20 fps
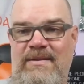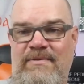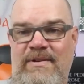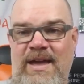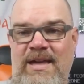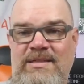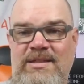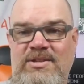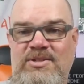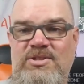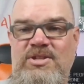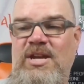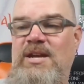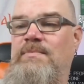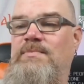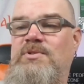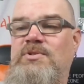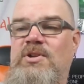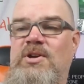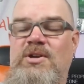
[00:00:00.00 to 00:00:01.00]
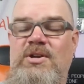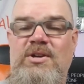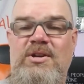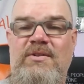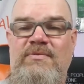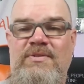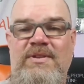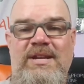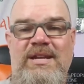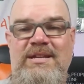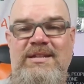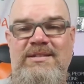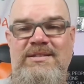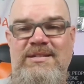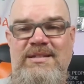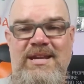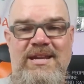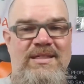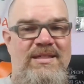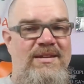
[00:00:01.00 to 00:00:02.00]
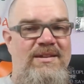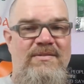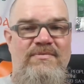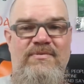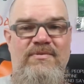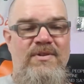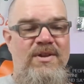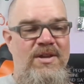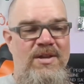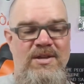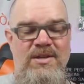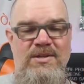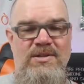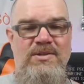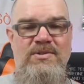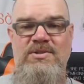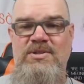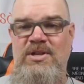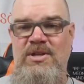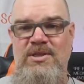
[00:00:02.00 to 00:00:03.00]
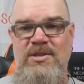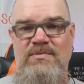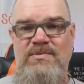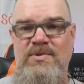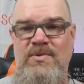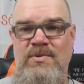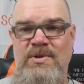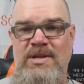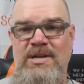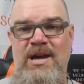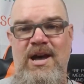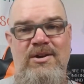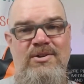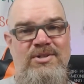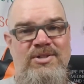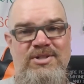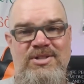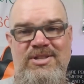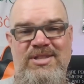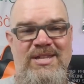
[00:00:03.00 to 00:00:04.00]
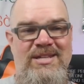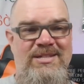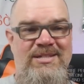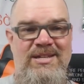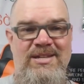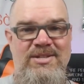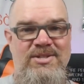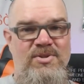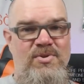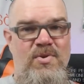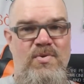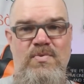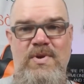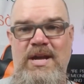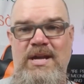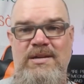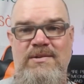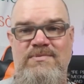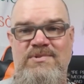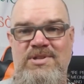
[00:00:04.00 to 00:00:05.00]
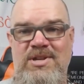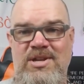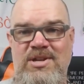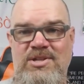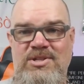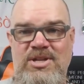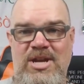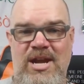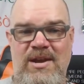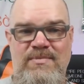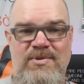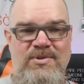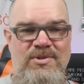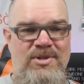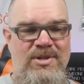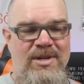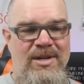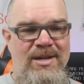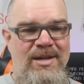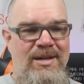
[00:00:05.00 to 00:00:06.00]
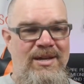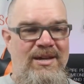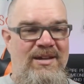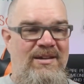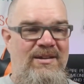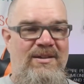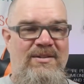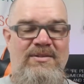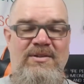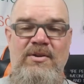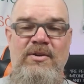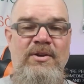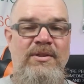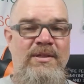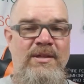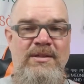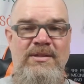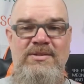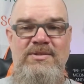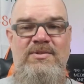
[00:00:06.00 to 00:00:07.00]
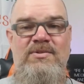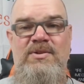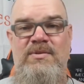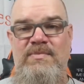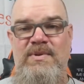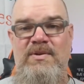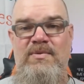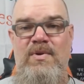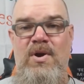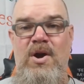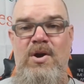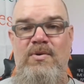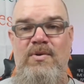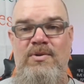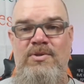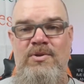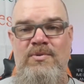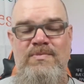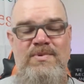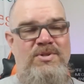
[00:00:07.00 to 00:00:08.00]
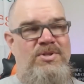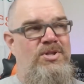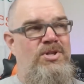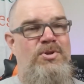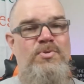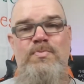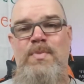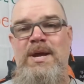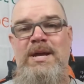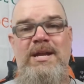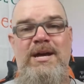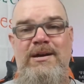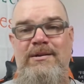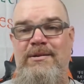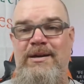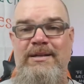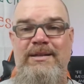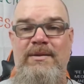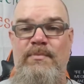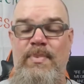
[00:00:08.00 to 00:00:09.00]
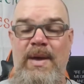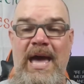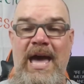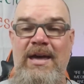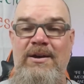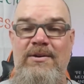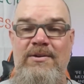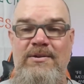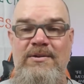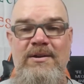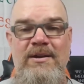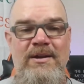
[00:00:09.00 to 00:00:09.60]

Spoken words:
had these jammers long enough that I could say that if you send them $20 and they send you a random set of jammers, the only thing that's going to be wrong with them is you may not like the pattern